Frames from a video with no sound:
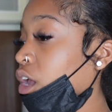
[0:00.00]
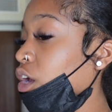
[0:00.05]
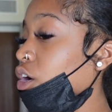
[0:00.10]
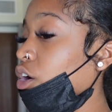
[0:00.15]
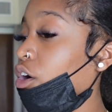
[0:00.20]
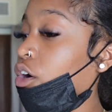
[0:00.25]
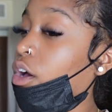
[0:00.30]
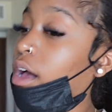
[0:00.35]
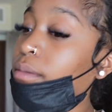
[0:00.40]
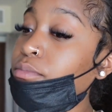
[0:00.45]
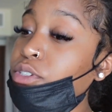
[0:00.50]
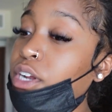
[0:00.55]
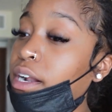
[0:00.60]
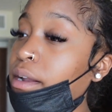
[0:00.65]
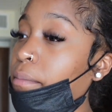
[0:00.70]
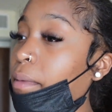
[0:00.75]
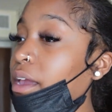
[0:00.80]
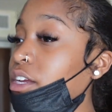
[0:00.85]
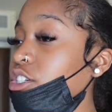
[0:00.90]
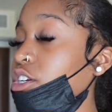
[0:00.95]
girl, I'm trying
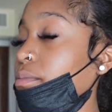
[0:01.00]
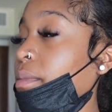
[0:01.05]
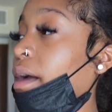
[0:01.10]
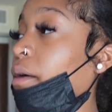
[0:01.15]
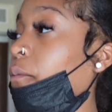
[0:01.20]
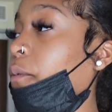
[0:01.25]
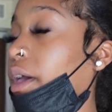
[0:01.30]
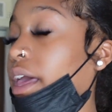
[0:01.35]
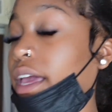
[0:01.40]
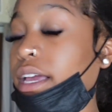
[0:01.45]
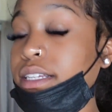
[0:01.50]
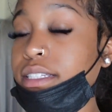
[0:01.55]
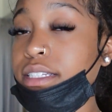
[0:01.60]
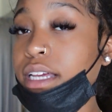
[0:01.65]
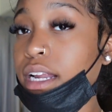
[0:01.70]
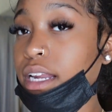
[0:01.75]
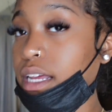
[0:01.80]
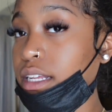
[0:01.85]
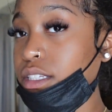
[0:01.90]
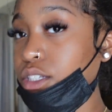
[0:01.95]
to make sure my wig is
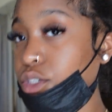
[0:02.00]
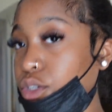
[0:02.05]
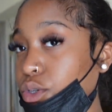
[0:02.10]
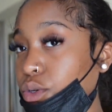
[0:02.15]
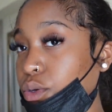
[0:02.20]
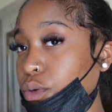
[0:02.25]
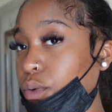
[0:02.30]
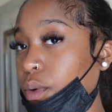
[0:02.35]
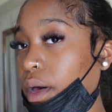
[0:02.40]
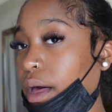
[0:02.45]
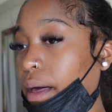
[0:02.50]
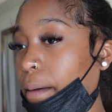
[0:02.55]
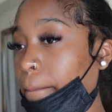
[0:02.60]
getting to